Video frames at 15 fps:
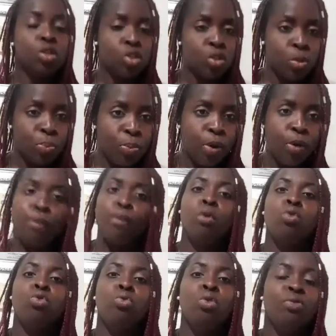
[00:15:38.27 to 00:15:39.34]
to put a
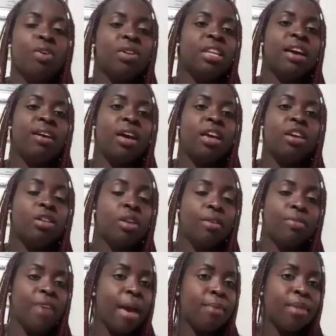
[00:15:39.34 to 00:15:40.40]
roof on their
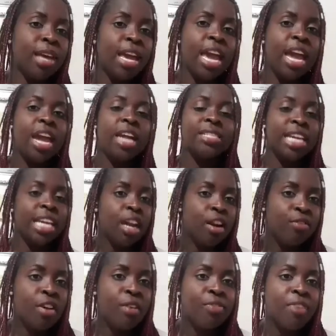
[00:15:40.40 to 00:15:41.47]
family here, take care
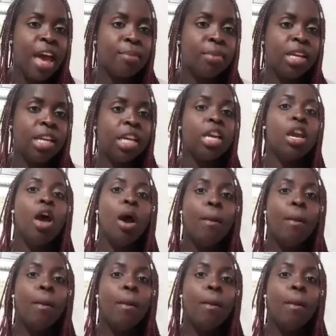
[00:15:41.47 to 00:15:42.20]
of your family.